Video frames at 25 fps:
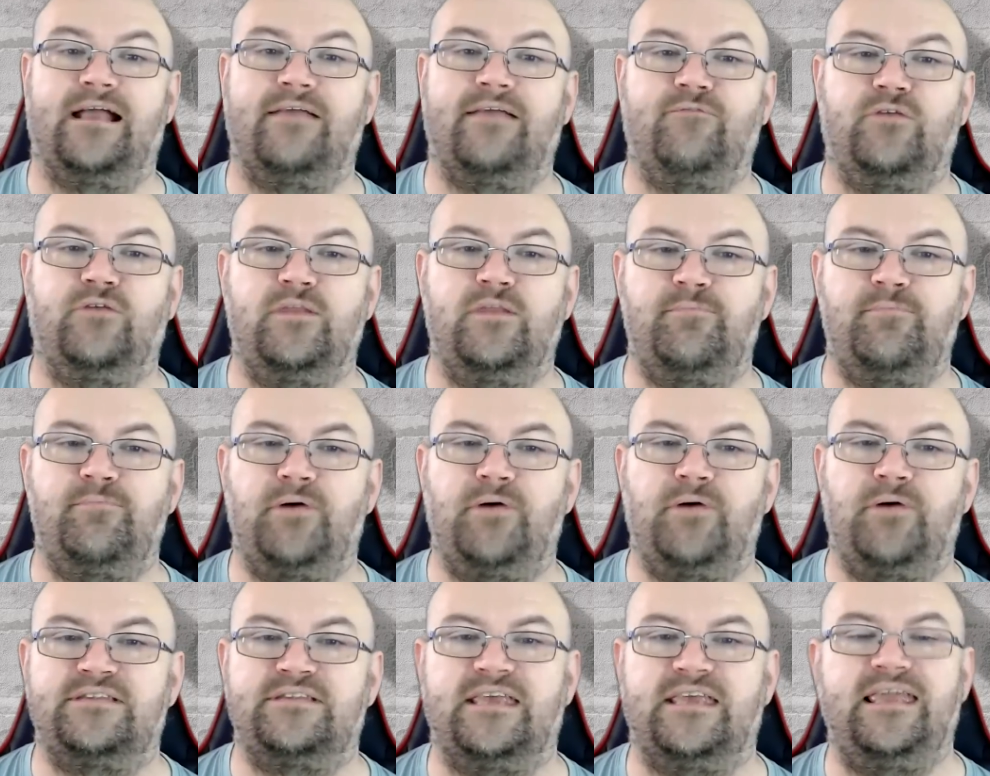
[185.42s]
packing from the
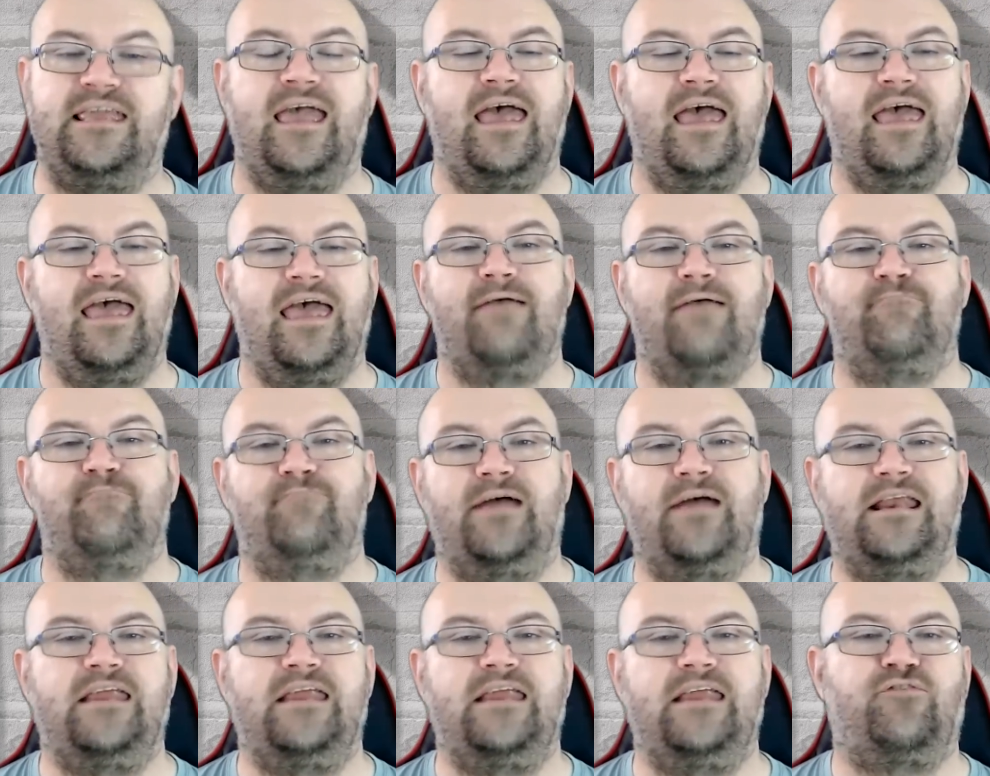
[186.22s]
party,
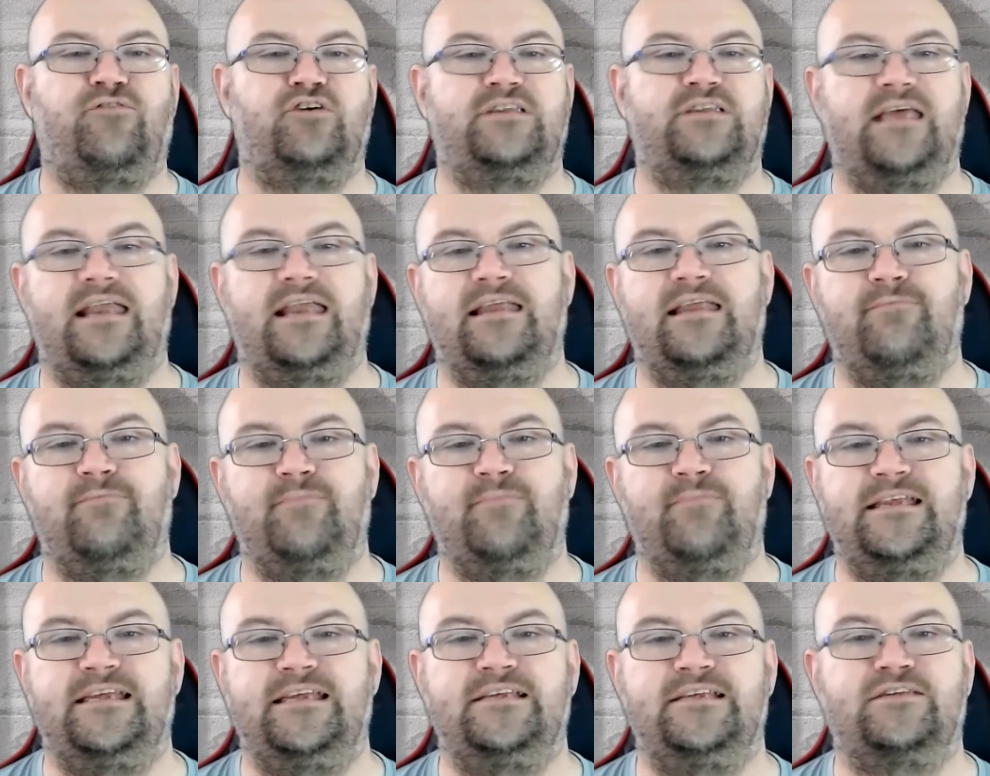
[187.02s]
mainly for attending
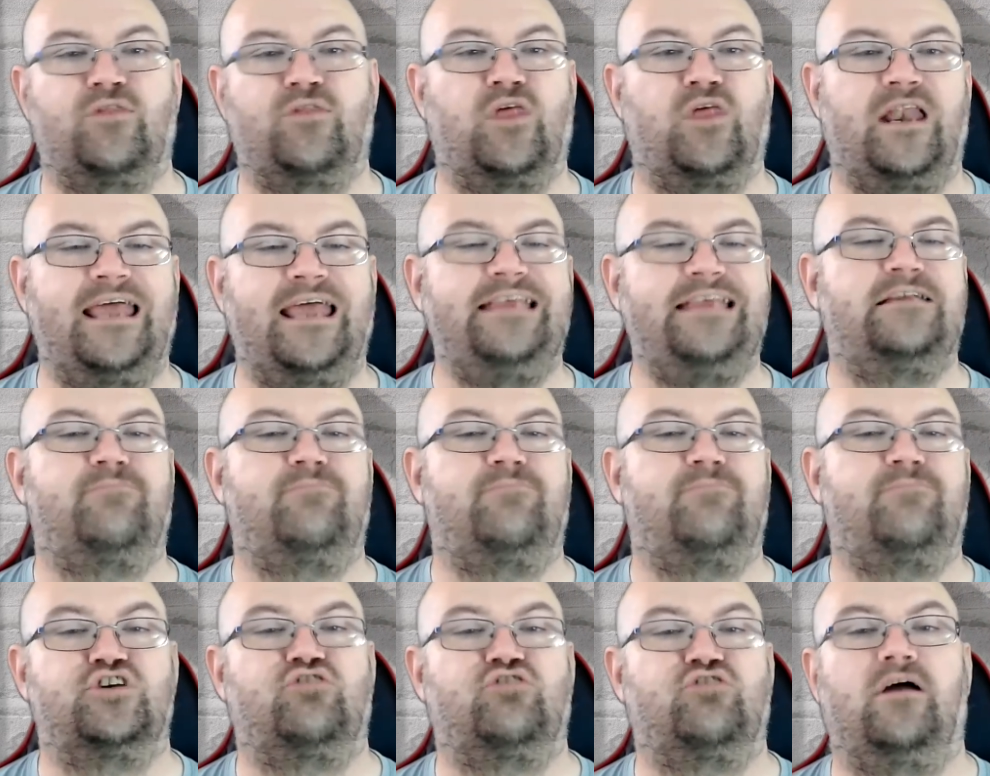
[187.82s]
meetings of the later
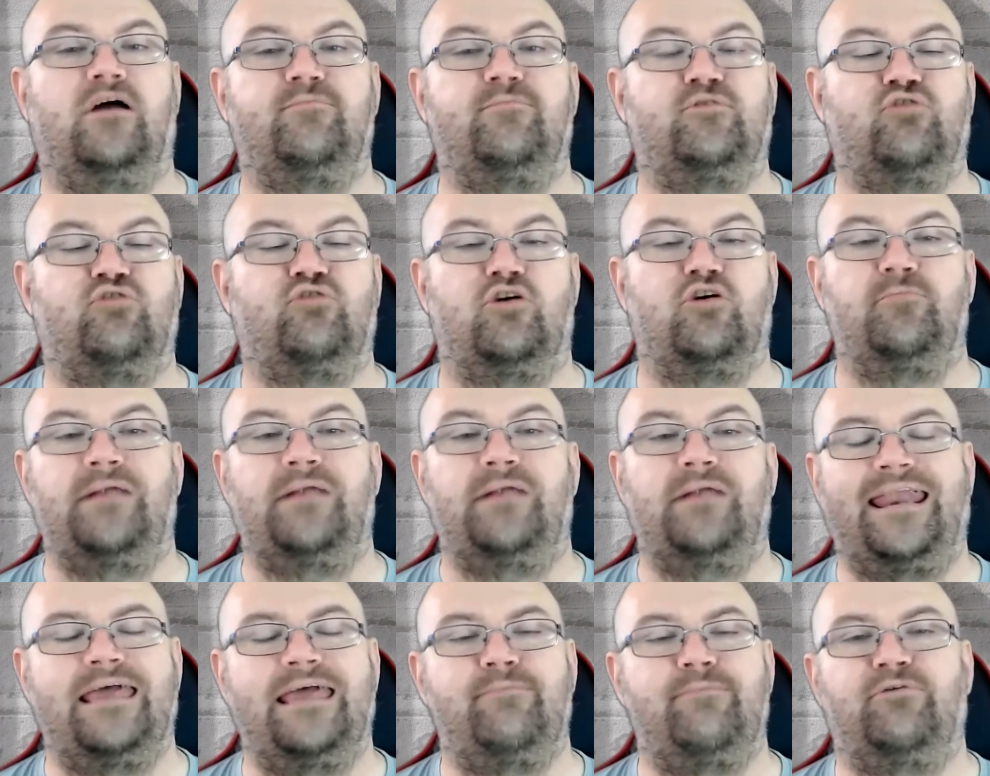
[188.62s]
prescribed group
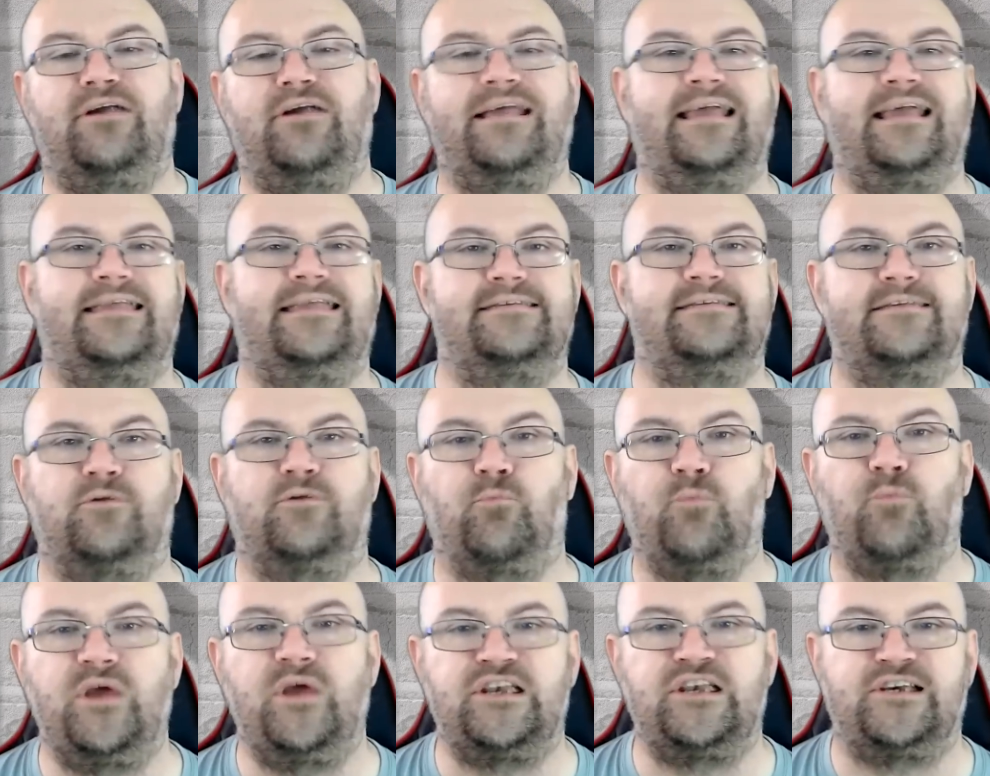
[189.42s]
Labour Against
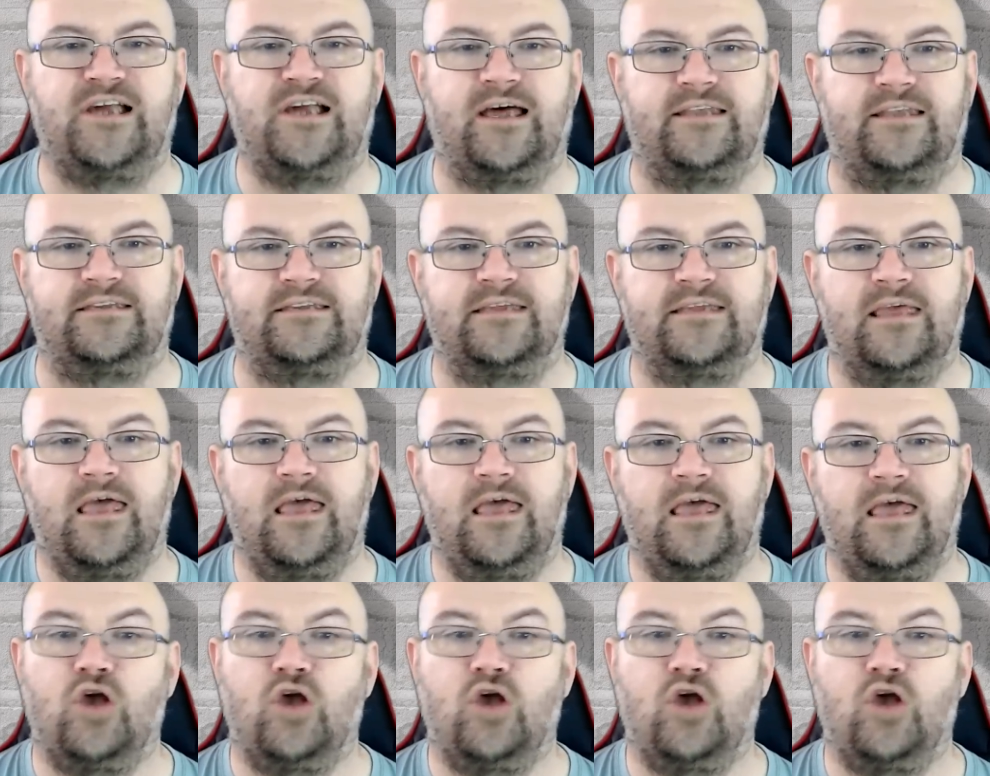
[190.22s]
the Witch Hunt,